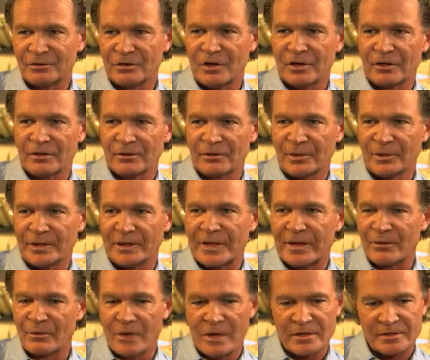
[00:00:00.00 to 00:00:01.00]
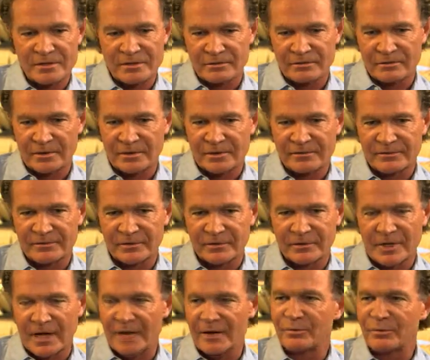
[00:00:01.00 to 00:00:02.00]
Toronto. And what that was
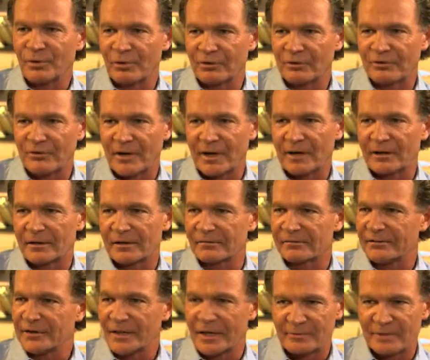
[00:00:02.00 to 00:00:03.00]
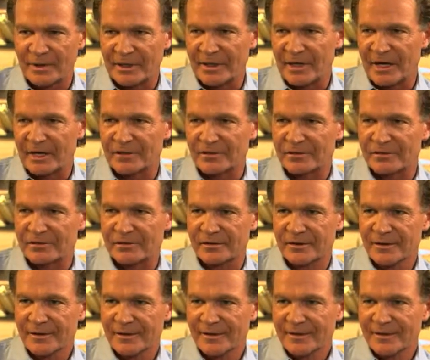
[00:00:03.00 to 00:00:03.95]
for high-profile VIP guests